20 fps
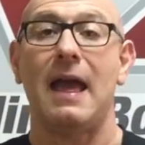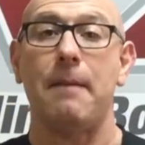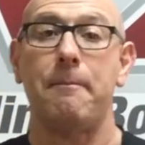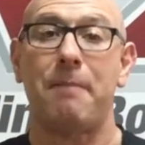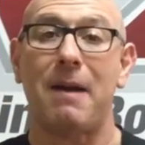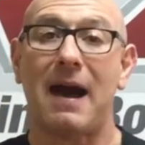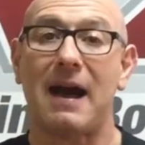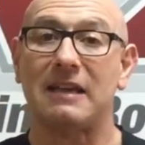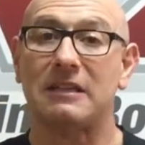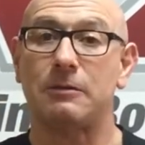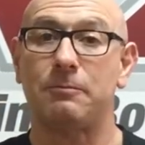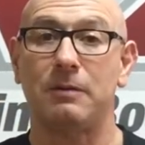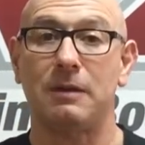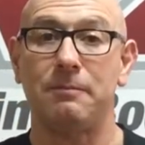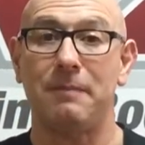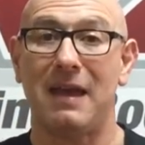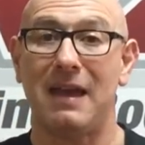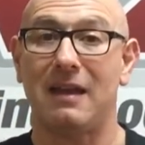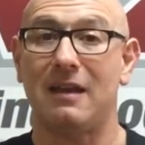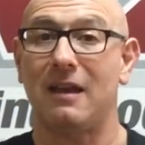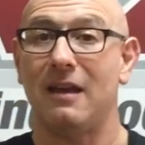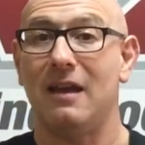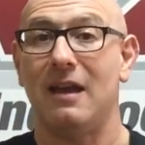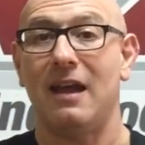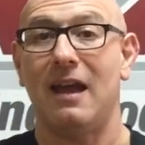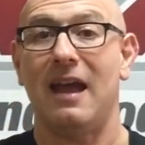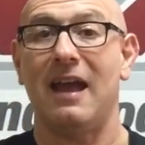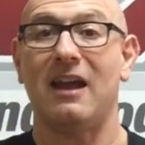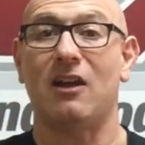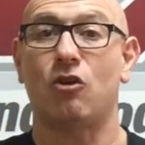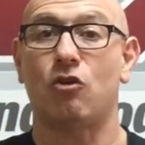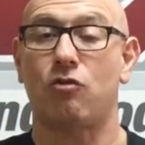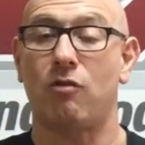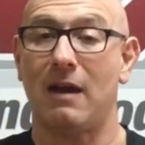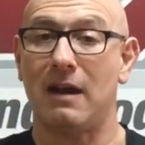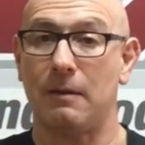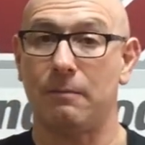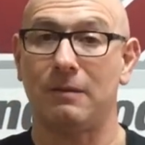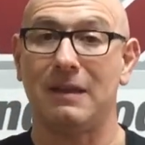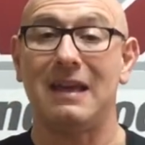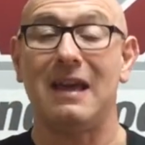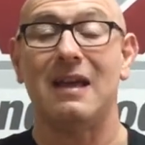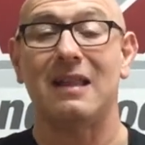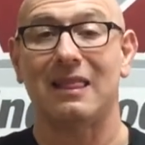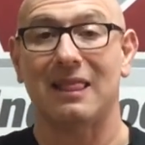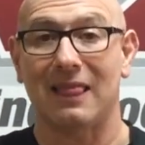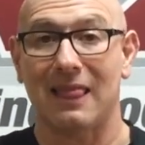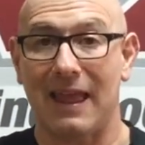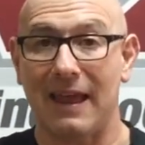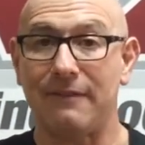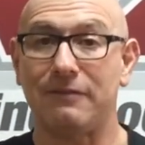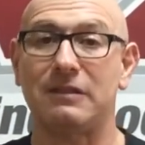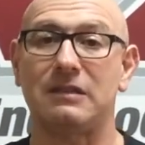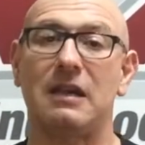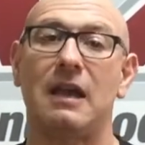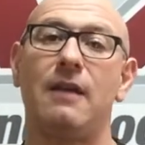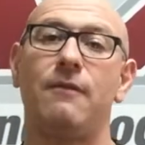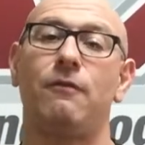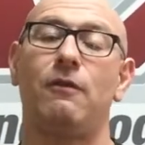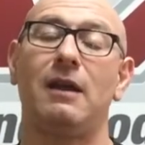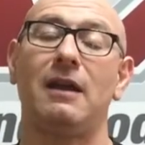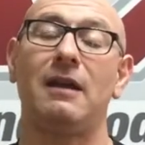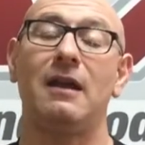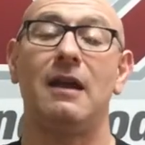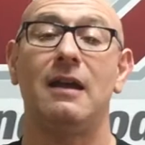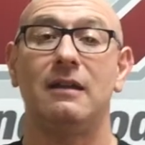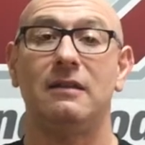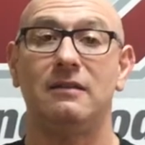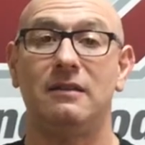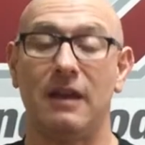and possibly make incredibly life-saving